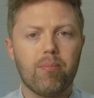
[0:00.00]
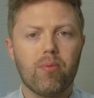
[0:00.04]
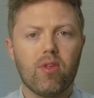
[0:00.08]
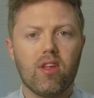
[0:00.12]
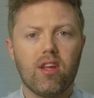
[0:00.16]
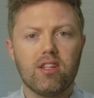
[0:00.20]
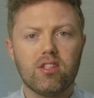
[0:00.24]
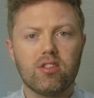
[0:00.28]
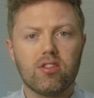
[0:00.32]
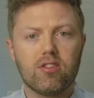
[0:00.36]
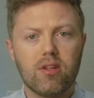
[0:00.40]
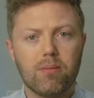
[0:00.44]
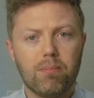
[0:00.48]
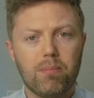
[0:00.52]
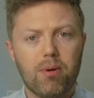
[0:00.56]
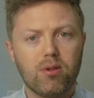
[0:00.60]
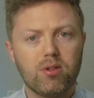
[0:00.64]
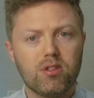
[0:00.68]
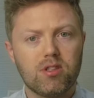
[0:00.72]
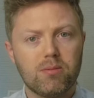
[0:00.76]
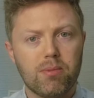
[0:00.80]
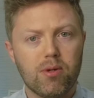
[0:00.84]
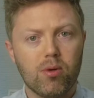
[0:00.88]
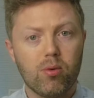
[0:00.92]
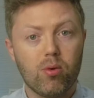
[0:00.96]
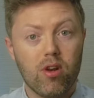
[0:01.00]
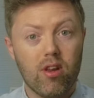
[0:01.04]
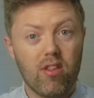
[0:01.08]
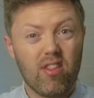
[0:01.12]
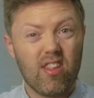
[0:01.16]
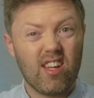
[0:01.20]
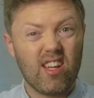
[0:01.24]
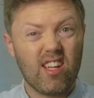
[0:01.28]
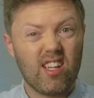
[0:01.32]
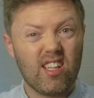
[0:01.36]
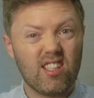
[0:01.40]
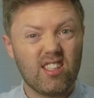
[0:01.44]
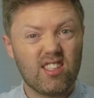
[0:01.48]
It's supposed to be one of
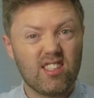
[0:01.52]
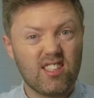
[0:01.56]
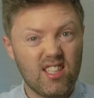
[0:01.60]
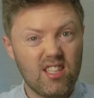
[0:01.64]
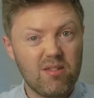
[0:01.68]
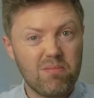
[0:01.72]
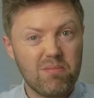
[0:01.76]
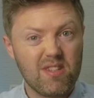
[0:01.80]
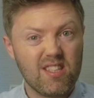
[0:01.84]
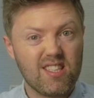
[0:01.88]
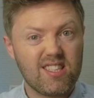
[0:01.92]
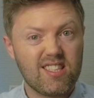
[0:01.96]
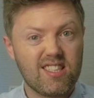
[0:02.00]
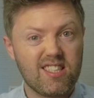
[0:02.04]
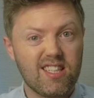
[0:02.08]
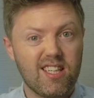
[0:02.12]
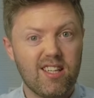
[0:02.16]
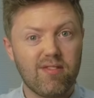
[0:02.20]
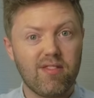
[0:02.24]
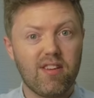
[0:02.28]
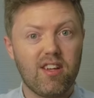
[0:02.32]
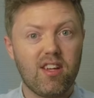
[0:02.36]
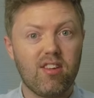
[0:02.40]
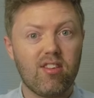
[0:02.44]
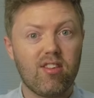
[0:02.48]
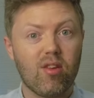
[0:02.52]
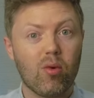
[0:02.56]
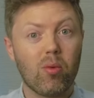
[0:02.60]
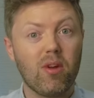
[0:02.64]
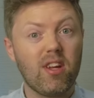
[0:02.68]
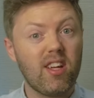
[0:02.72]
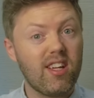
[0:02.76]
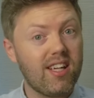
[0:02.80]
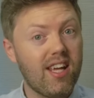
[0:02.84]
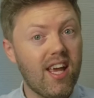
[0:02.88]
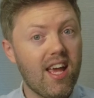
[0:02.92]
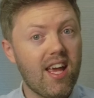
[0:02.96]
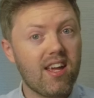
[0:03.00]
the cheapest EVs that we
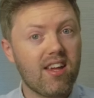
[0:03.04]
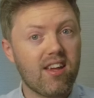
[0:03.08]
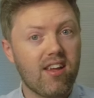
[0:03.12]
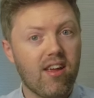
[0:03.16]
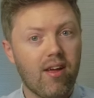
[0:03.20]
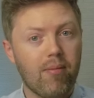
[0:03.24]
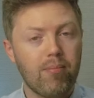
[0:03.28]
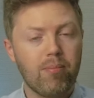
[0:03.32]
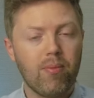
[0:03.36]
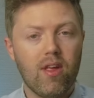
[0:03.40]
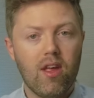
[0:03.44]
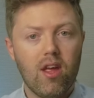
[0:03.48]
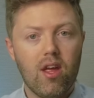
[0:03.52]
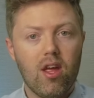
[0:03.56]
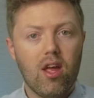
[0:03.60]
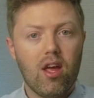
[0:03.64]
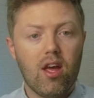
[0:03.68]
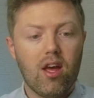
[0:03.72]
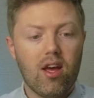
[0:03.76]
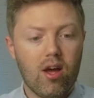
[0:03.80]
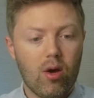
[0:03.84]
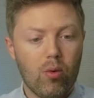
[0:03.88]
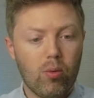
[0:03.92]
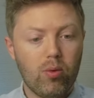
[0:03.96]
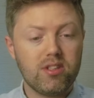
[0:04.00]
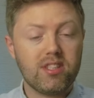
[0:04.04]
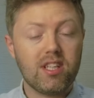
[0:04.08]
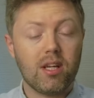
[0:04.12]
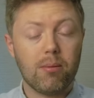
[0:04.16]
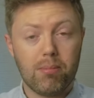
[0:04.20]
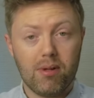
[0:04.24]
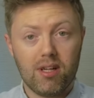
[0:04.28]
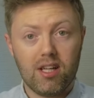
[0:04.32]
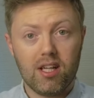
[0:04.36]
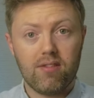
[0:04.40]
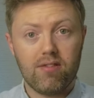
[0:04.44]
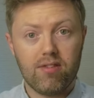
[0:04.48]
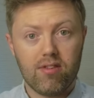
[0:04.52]
can get here, which I
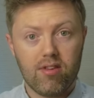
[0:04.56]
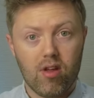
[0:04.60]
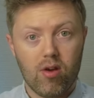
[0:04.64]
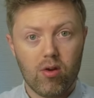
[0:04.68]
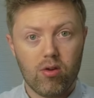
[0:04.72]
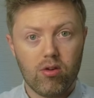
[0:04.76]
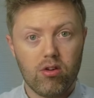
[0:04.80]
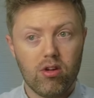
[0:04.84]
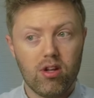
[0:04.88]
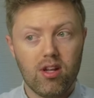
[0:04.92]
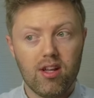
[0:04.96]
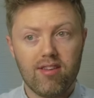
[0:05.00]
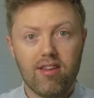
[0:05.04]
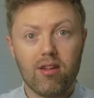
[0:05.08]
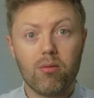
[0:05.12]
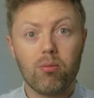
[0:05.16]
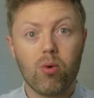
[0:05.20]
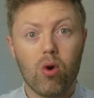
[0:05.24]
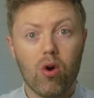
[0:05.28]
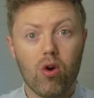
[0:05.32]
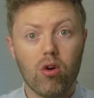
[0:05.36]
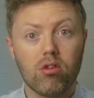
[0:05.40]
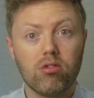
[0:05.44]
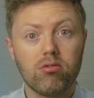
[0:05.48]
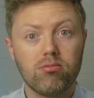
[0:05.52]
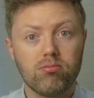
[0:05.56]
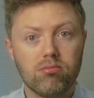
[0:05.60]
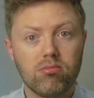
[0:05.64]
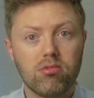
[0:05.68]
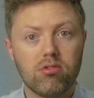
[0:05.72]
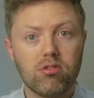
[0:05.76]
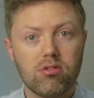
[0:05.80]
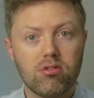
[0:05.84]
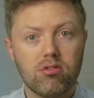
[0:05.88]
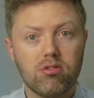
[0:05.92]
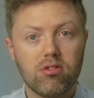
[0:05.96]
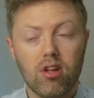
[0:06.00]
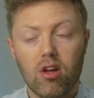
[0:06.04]
believe so, unless I'm wrong.
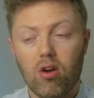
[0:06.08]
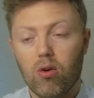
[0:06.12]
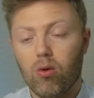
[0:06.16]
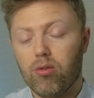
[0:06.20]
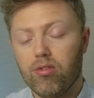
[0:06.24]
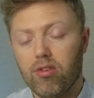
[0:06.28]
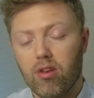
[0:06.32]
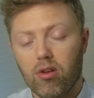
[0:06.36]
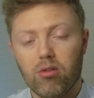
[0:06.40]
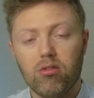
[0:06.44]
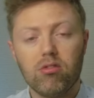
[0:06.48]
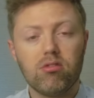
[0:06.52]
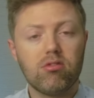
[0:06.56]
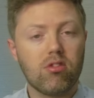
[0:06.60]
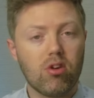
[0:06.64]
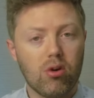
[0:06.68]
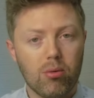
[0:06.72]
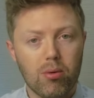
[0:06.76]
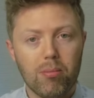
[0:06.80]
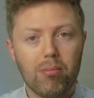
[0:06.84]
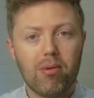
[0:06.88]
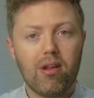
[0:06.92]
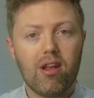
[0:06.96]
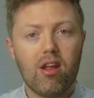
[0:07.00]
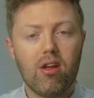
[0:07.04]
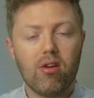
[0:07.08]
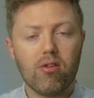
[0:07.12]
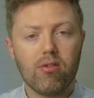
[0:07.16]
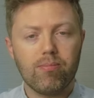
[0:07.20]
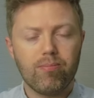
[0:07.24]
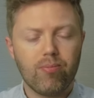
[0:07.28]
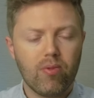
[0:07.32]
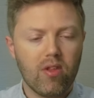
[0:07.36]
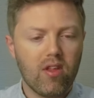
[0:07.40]
Also, comment below.